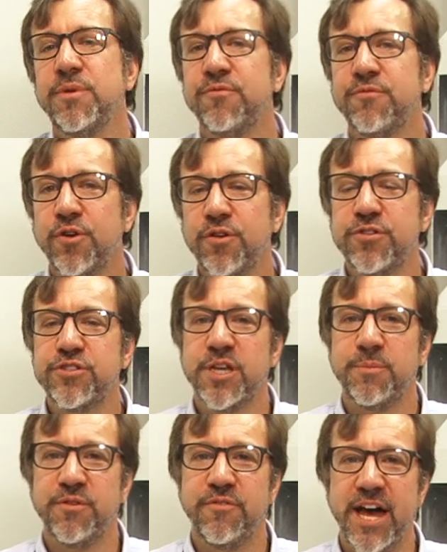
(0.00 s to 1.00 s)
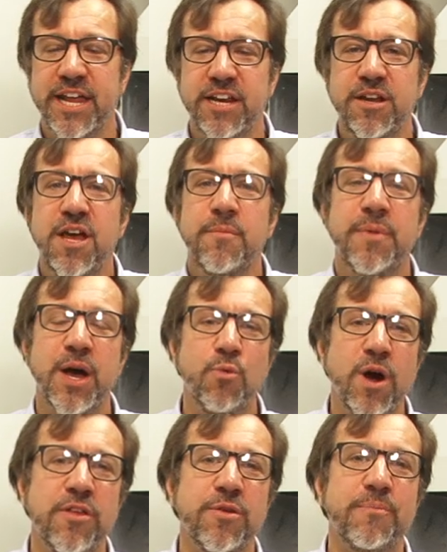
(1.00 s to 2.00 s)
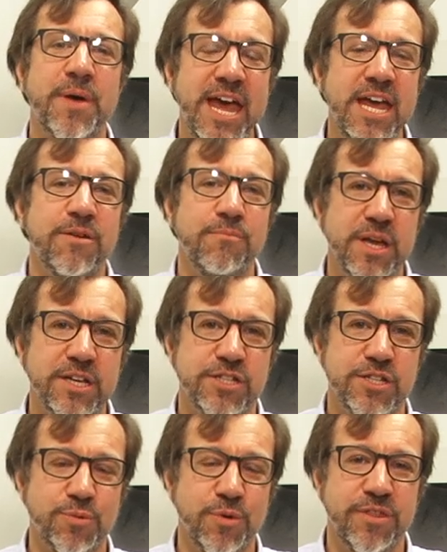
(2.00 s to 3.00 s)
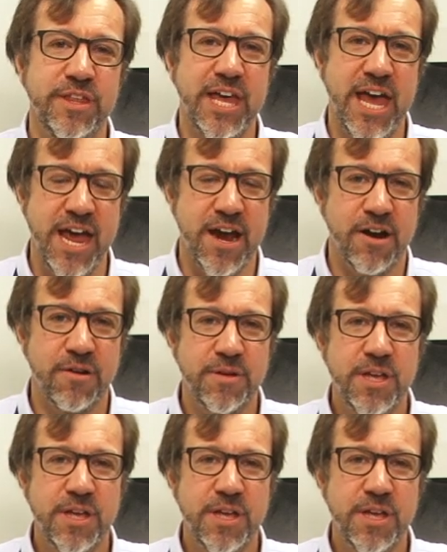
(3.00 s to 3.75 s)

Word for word: can be further subdivided by where the paint mixes with the air.